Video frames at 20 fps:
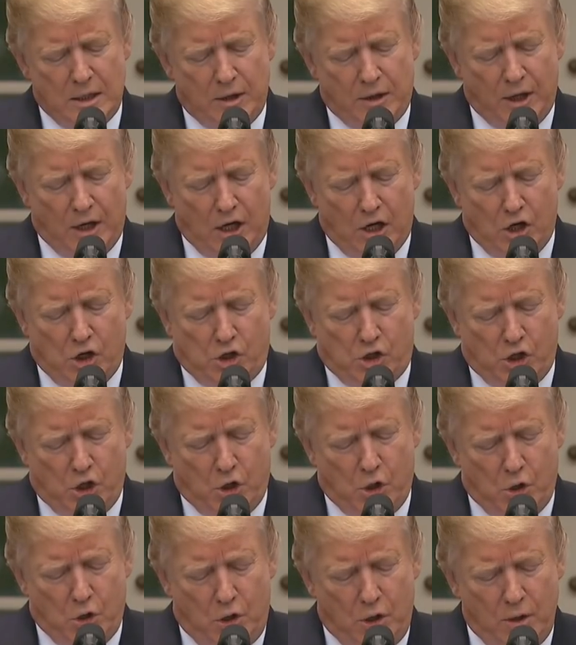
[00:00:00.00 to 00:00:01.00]
They
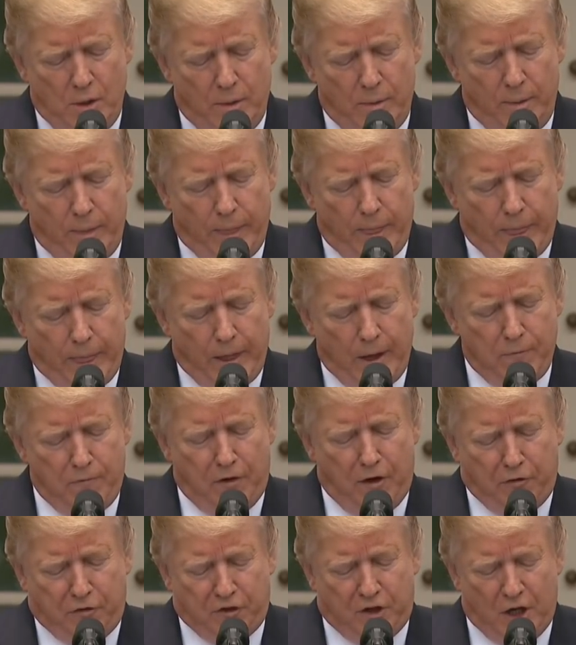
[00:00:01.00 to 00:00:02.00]
issued
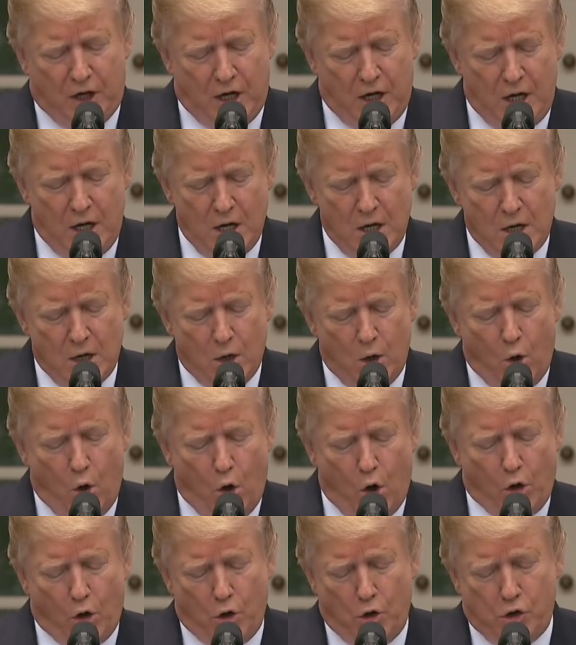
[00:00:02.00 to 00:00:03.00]
50
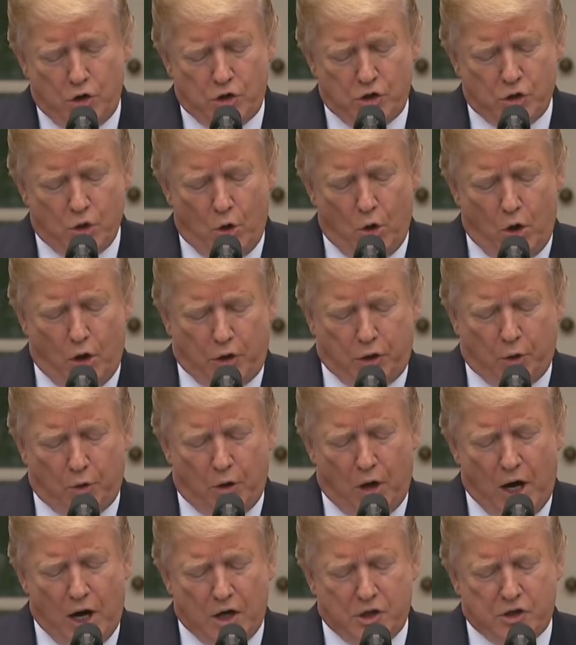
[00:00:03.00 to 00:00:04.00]
orders
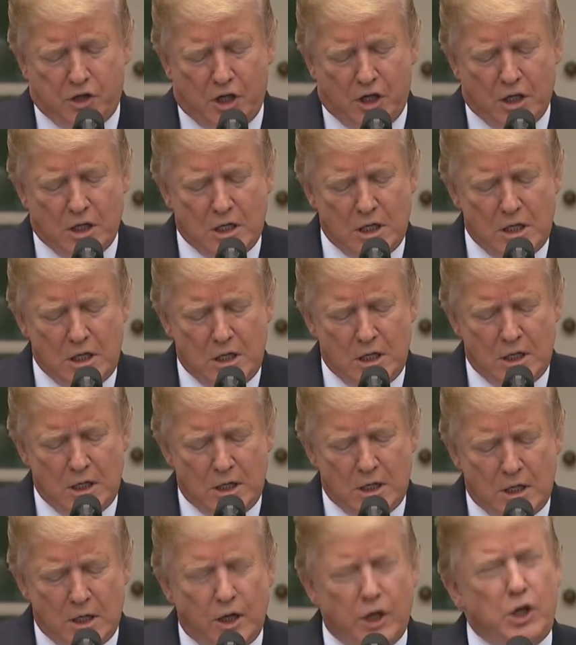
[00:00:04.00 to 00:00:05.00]
authorizing
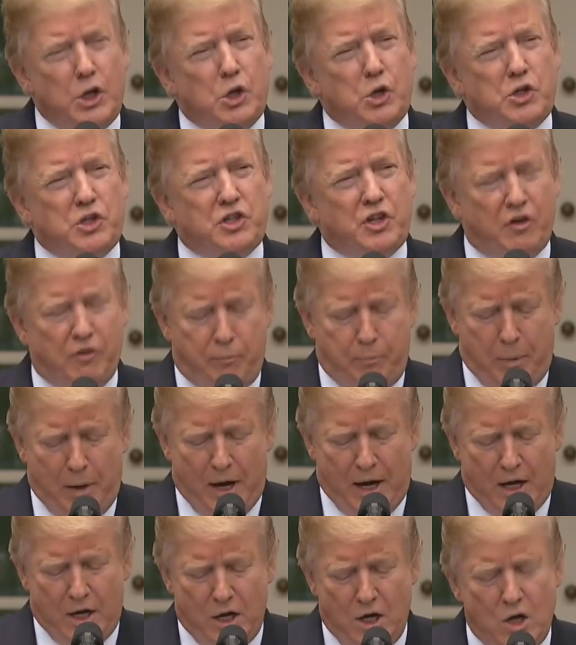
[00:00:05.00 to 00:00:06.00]
use of
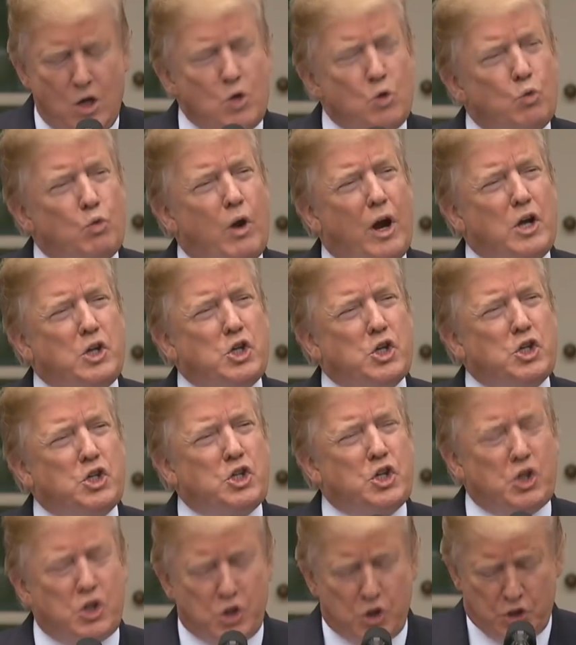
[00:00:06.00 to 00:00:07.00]
pen
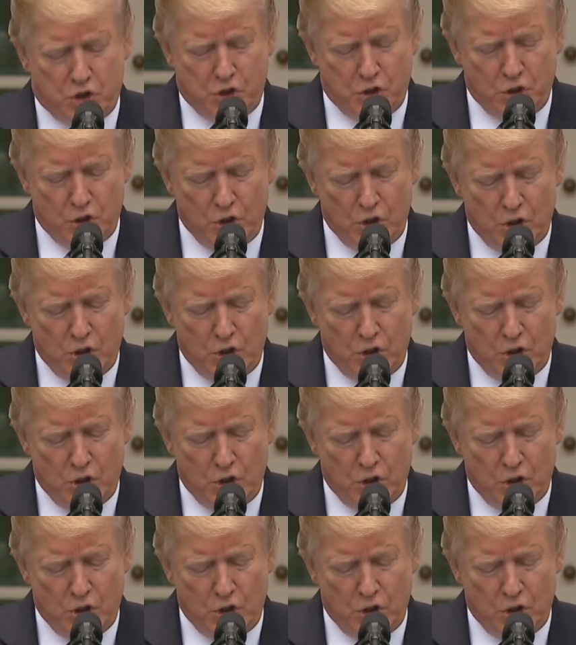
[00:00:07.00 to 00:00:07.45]
registers.